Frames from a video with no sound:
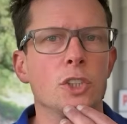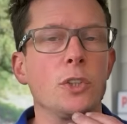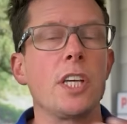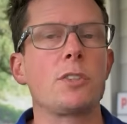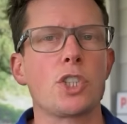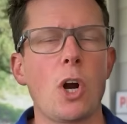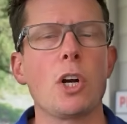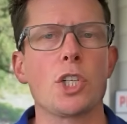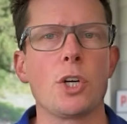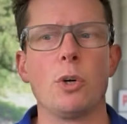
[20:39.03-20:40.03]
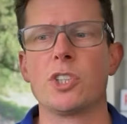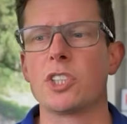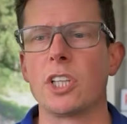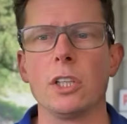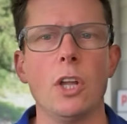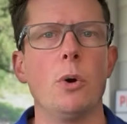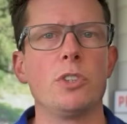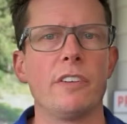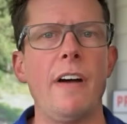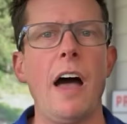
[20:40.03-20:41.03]
So this chart shows us the loan
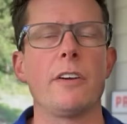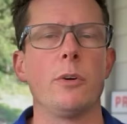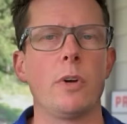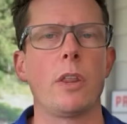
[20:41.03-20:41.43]
to value.